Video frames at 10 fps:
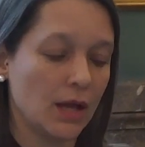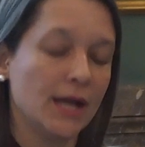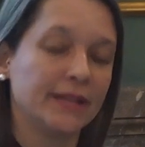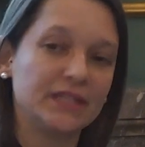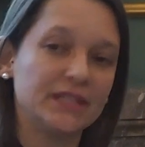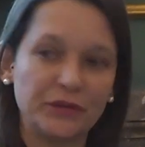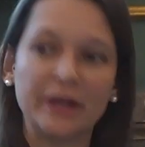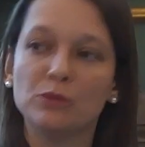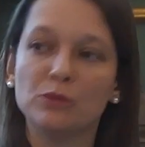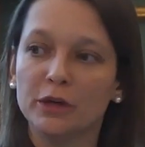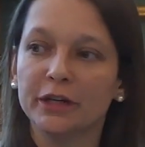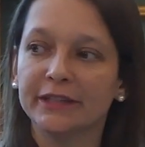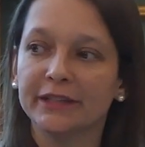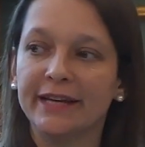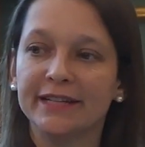This
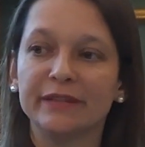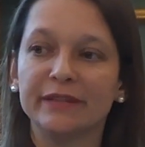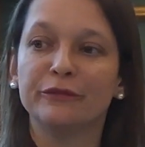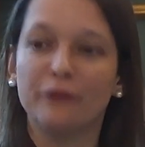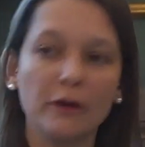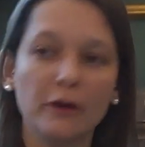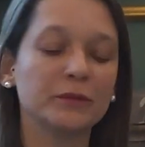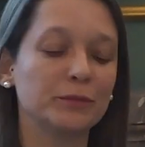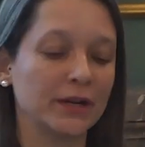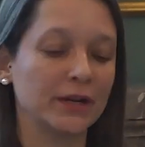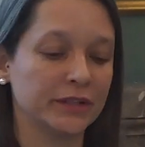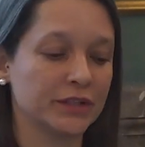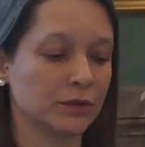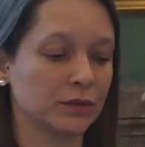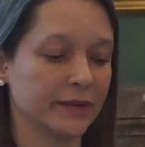framework that is informed by
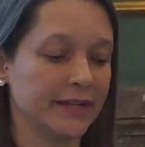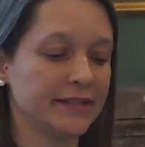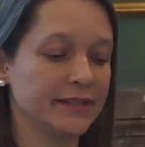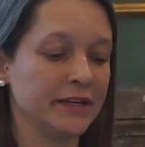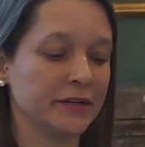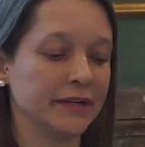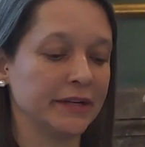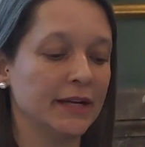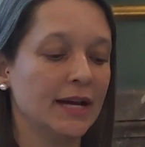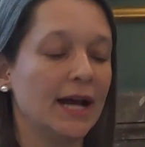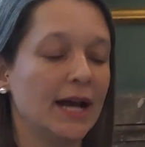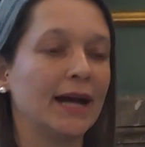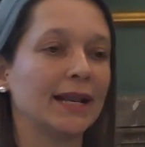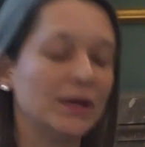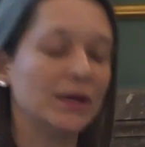critical race theory
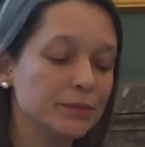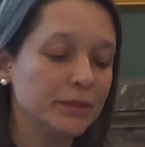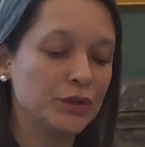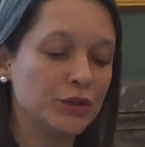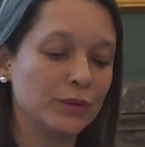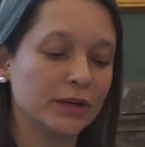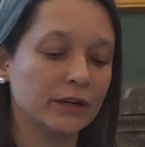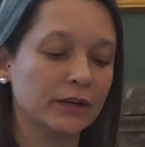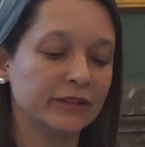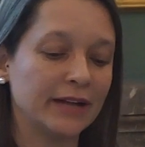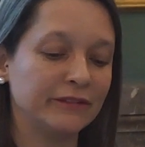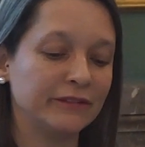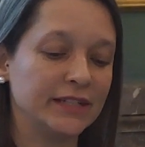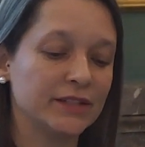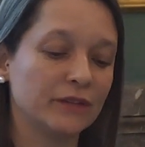allows me to uncover
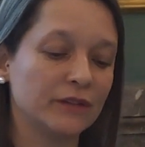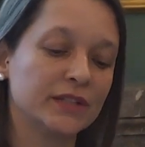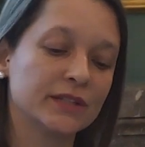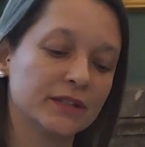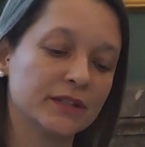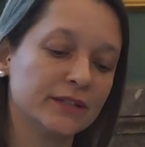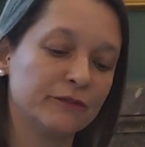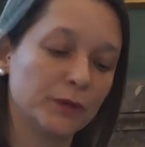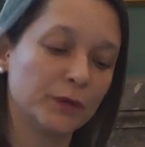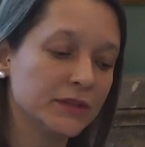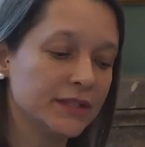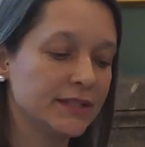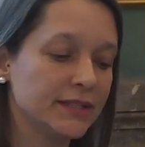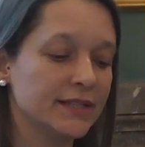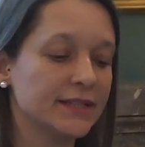evidence of discursive
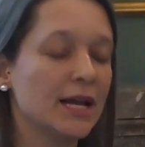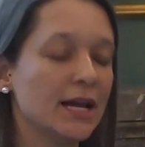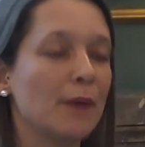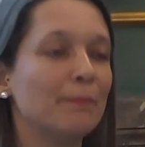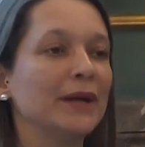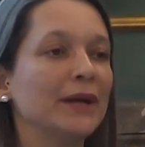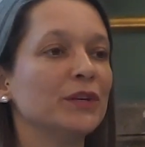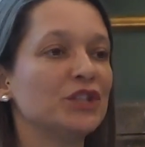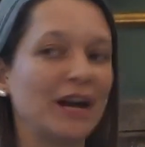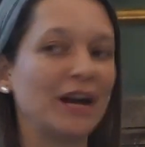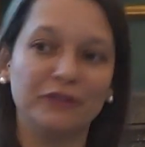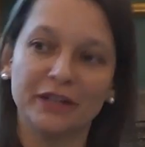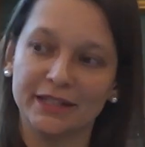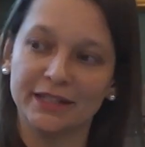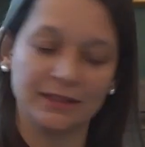processes by which
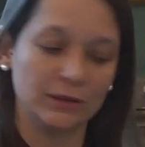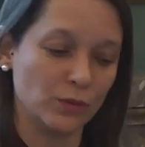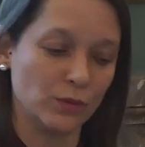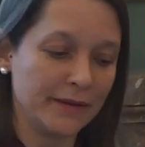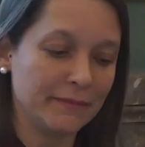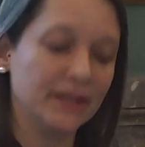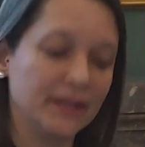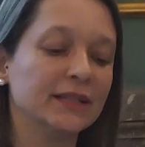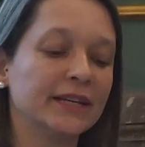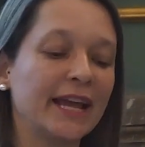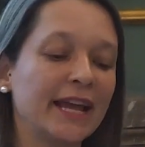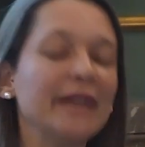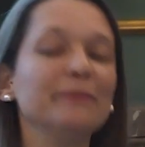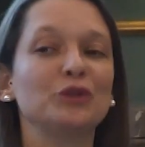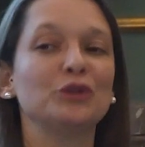African women
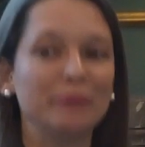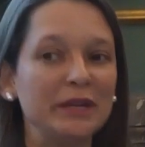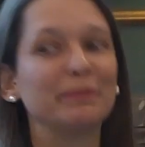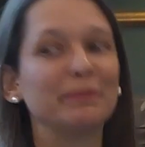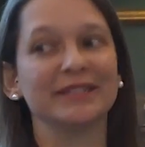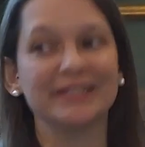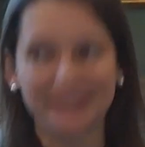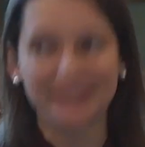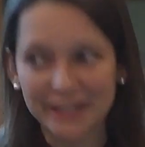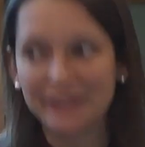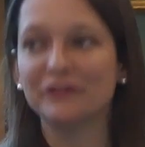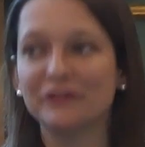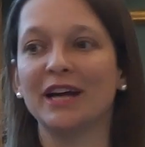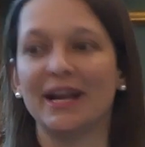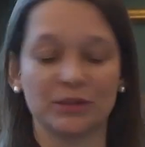came to be
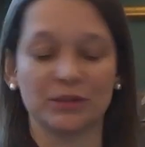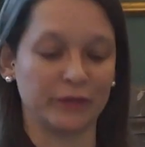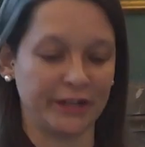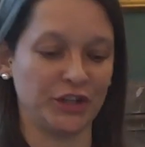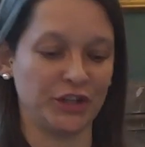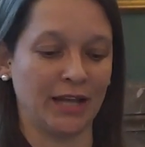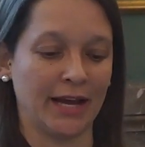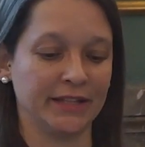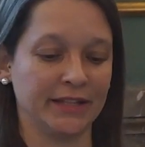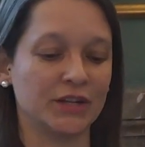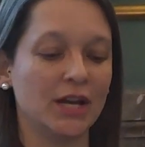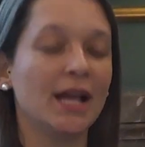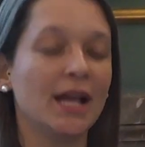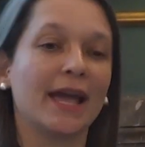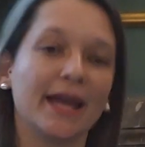perceived as racialized
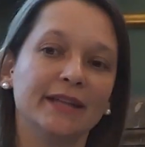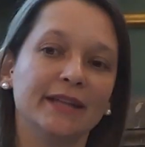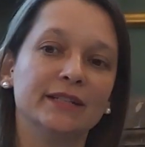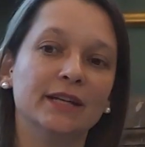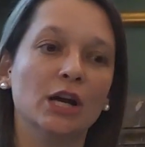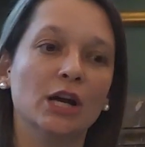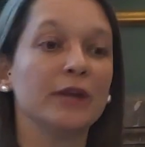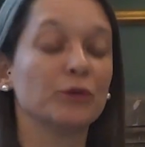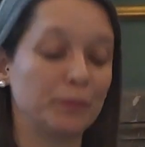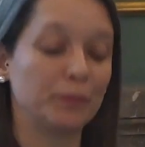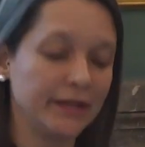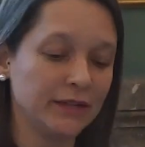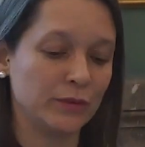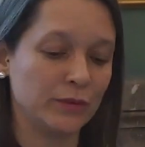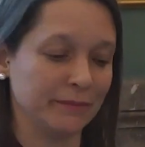and
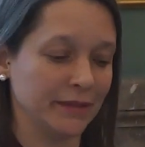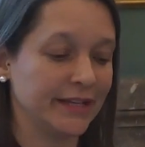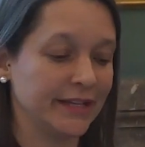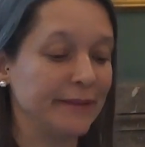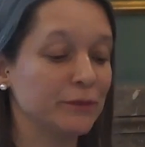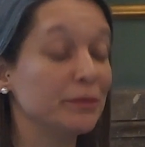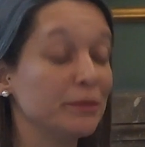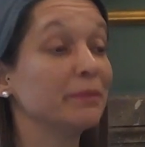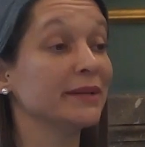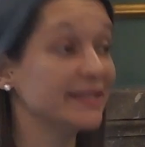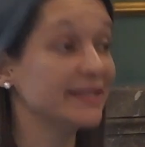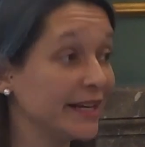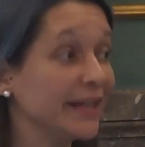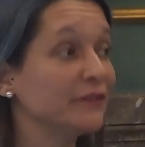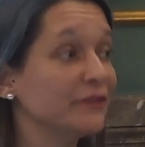European women came to be
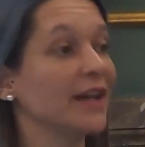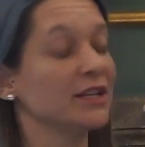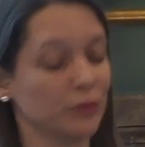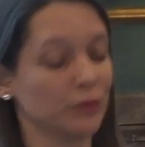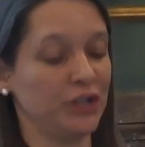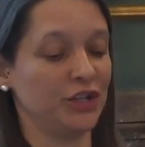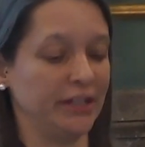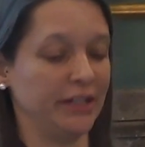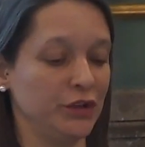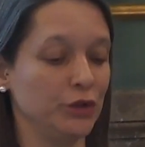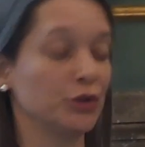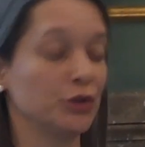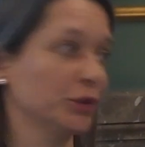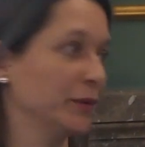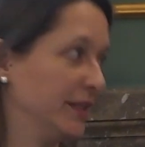perceived as racially
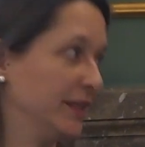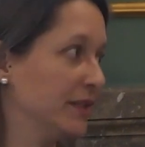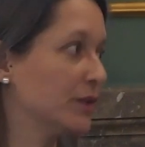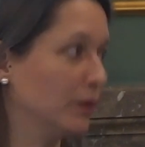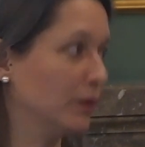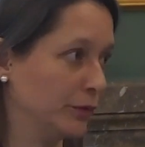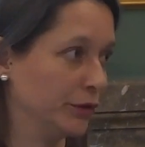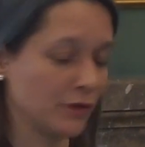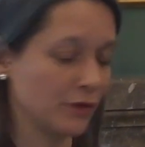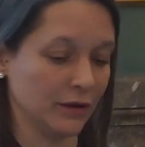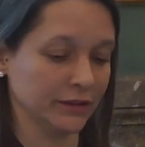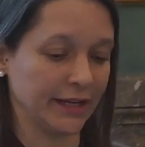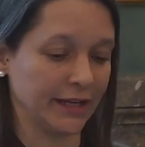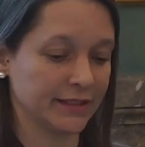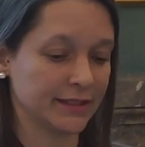neutral in these colonial
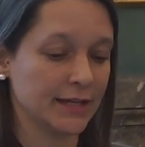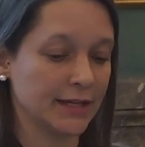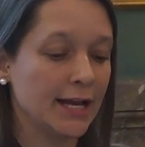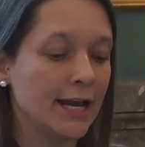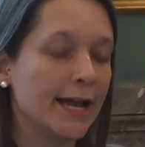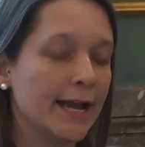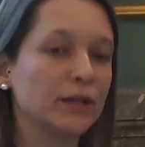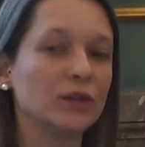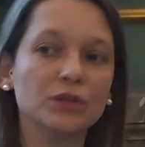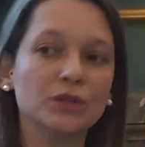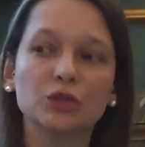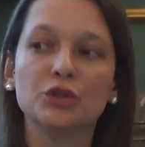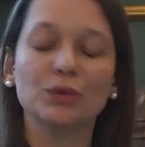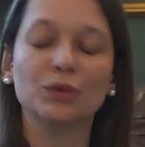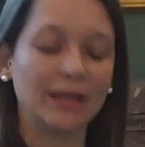contexts. And also
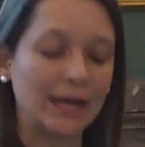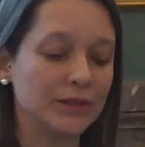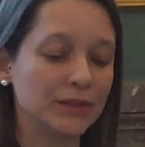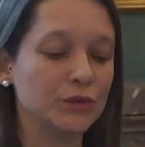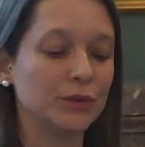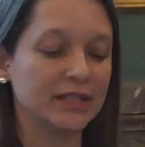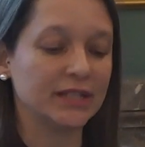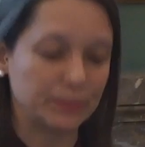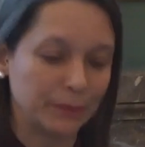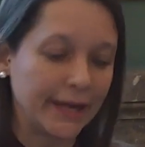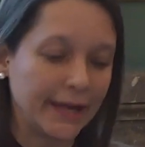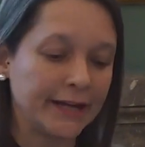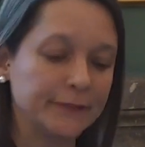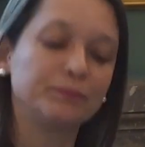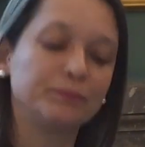to allow us to
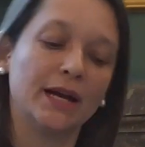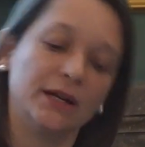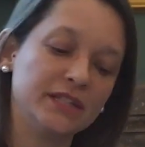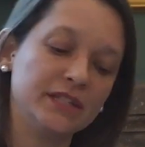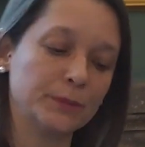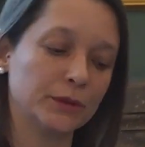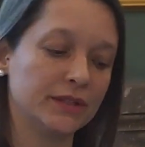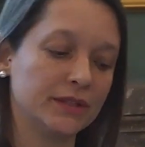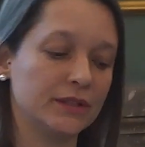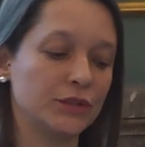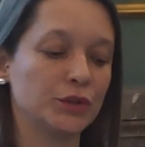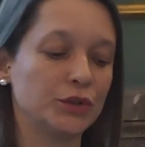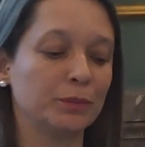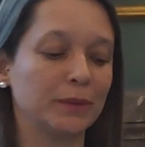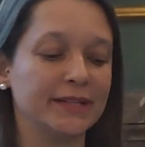explain how these processes
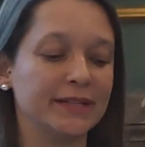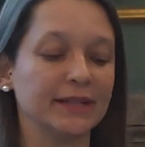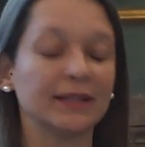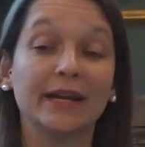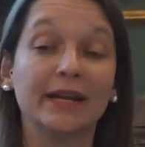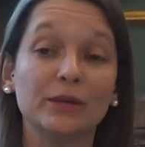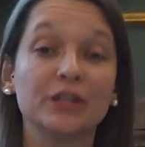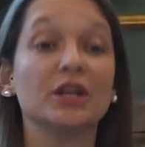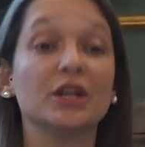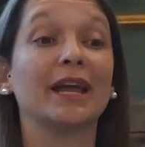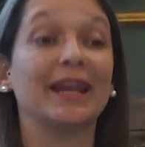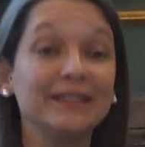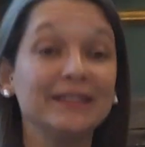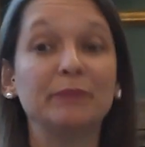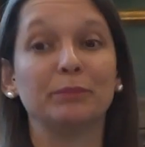took place in language
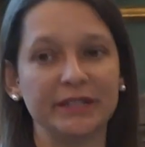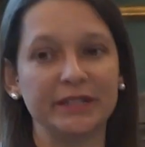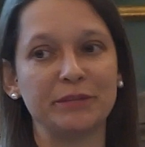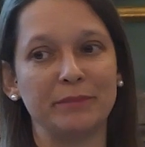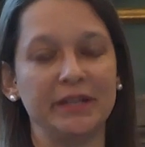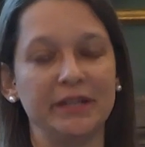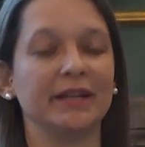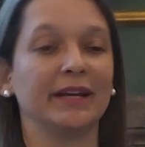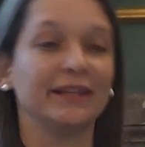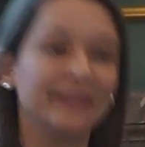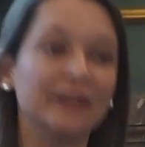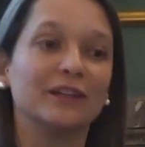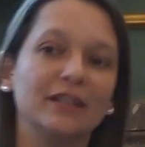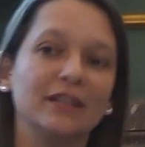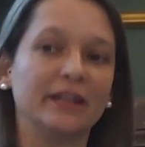in the print media, in the
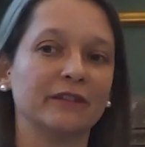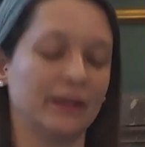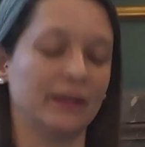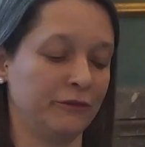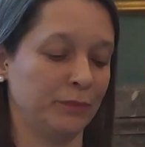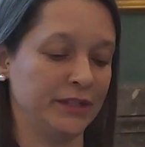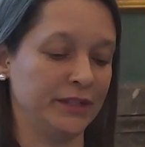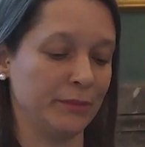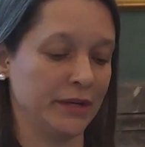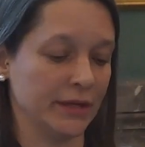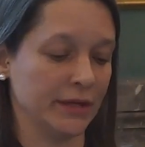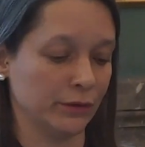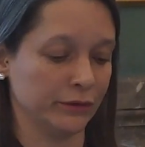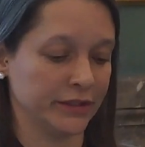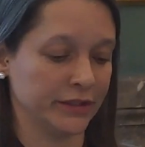early era of print media
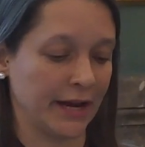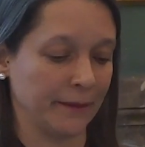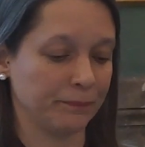over time.